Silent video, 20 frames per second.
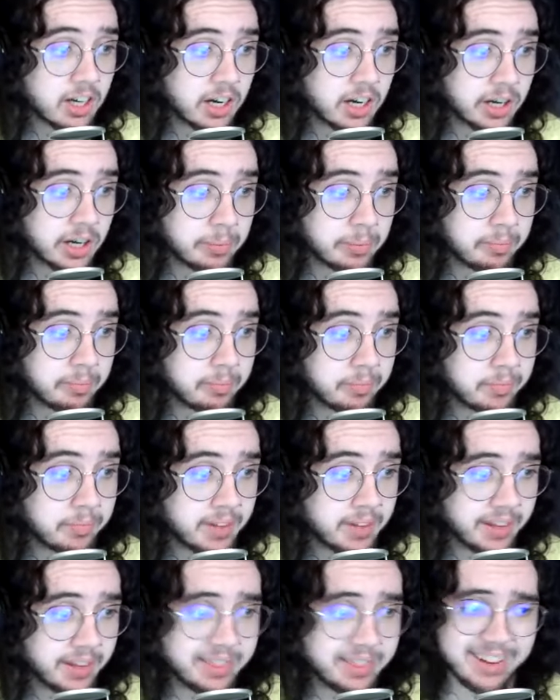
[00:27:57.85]
Um,
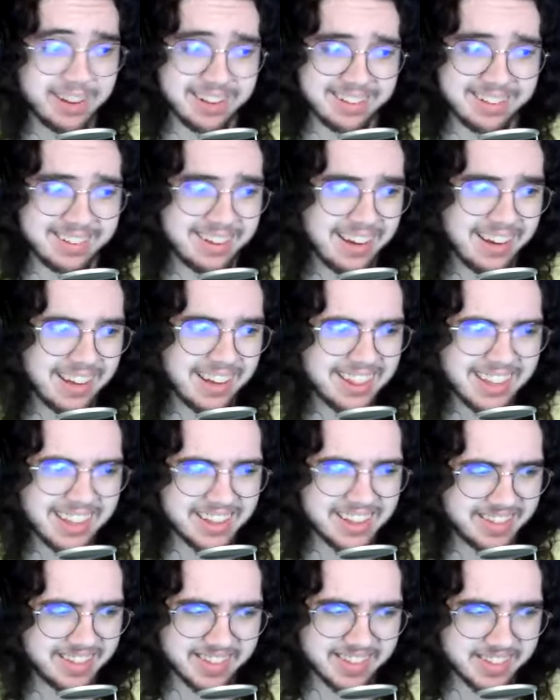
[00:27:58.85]
I, th- I think
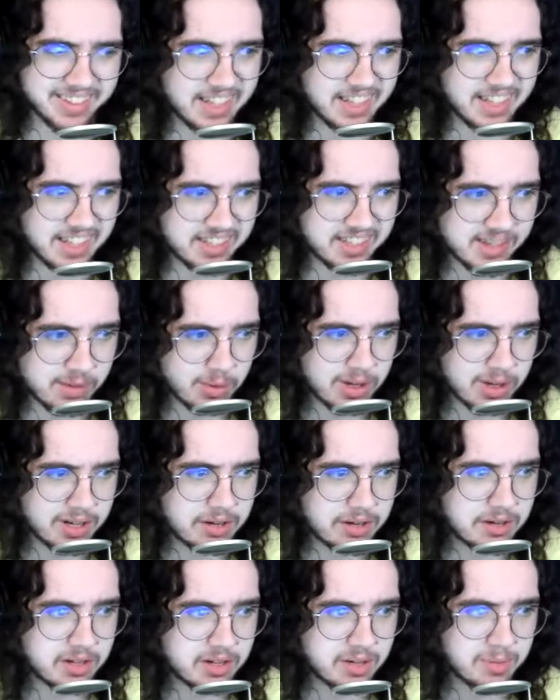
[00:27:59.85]
this is an easy
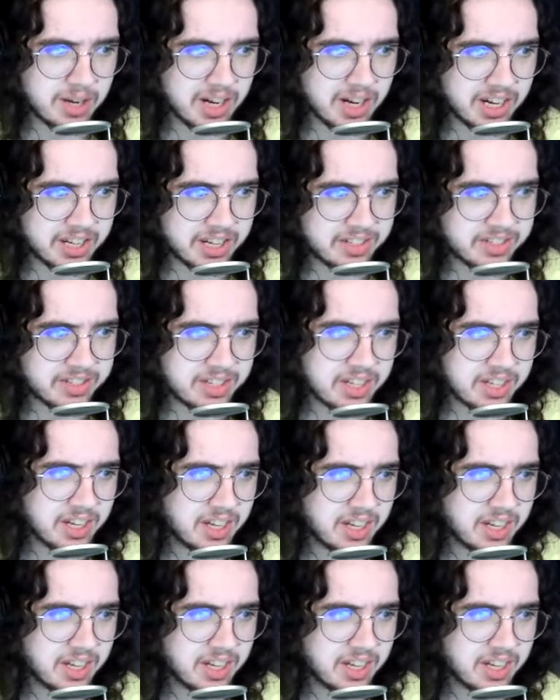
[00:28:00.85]
one to be honest.